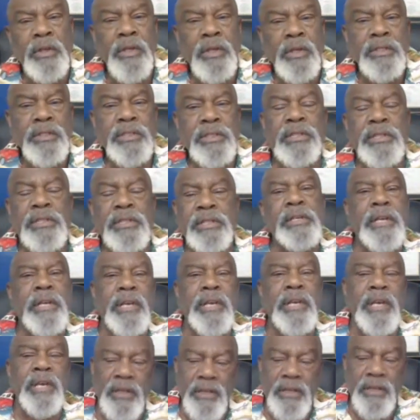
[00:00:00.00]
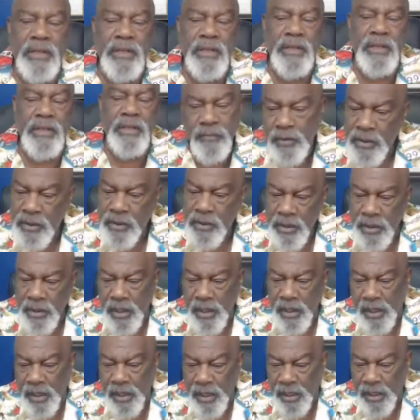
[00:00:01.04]
oh,
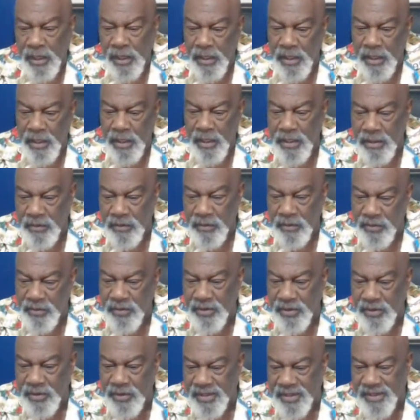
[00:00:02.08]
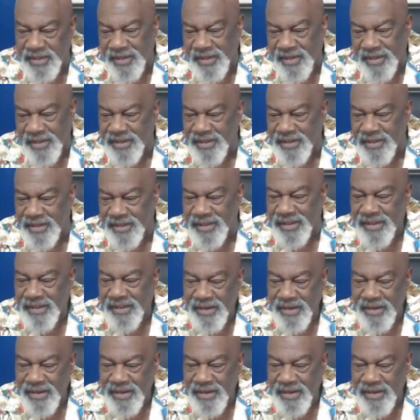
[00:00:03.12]
what kind of word?